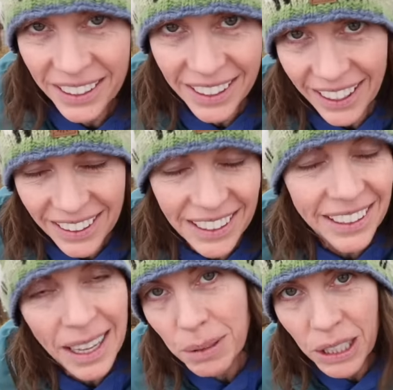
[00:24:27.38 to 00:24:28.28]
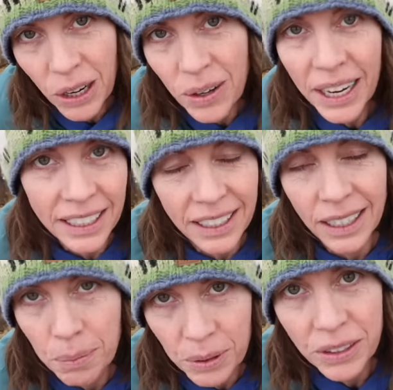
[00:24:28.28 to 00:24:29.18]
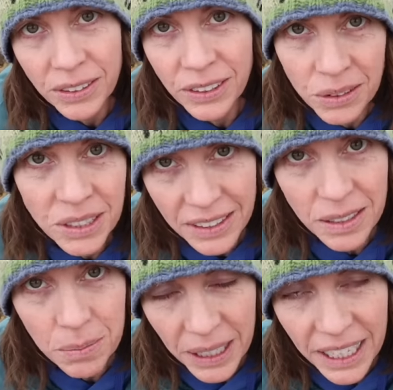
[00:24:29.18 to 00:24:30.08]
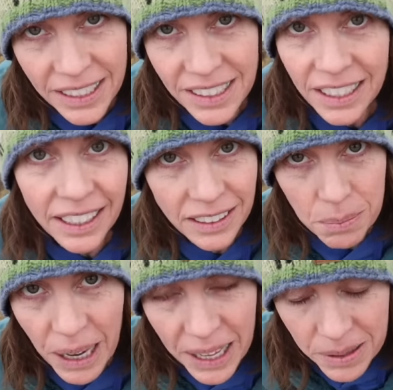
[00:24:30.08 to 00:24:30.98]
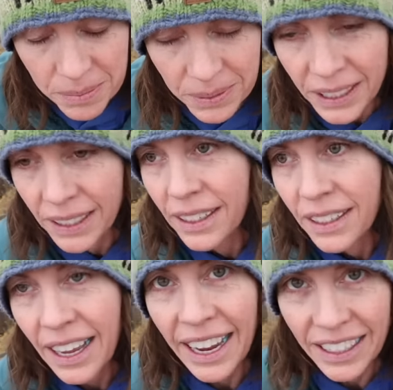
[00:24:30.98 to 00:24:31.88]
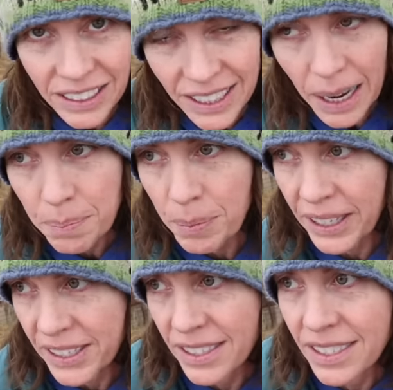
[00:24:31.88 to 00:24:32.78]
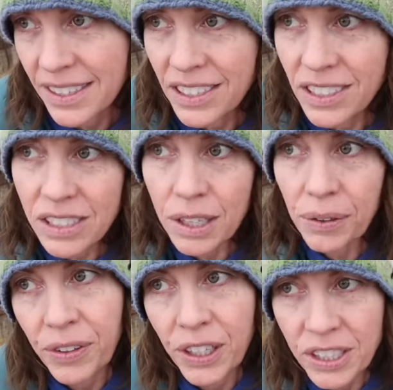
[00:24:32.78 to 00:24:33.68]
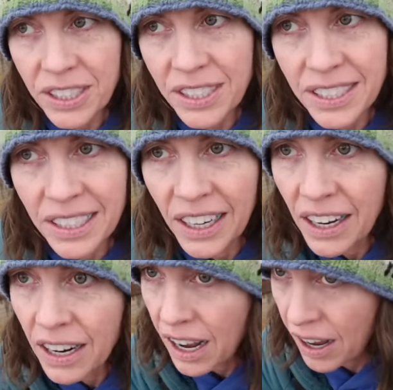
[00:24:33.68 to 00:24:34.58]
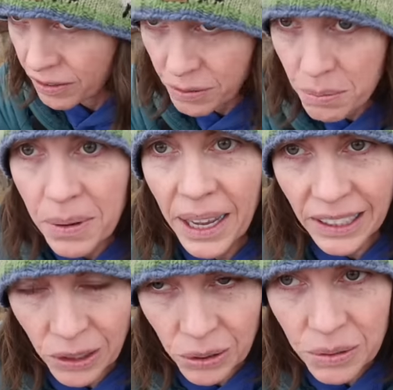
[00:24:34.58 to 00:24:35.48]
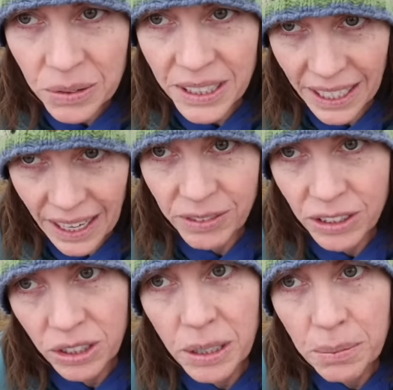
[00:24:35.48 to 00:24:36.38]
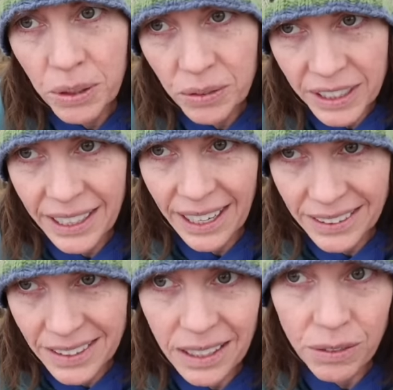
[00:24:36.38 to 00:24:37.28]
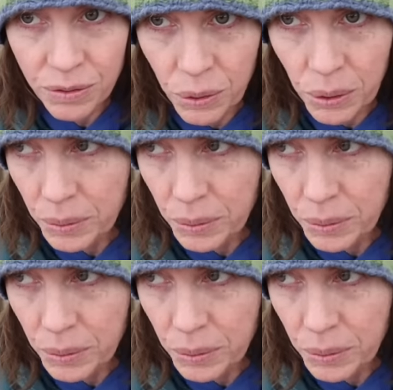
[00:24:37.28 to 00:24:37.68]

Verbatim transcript: in Canada, let me know. I need a couple new sets of blades. I'd like to buy them ASAP because this is the first of many hooves I have to trim over the next like four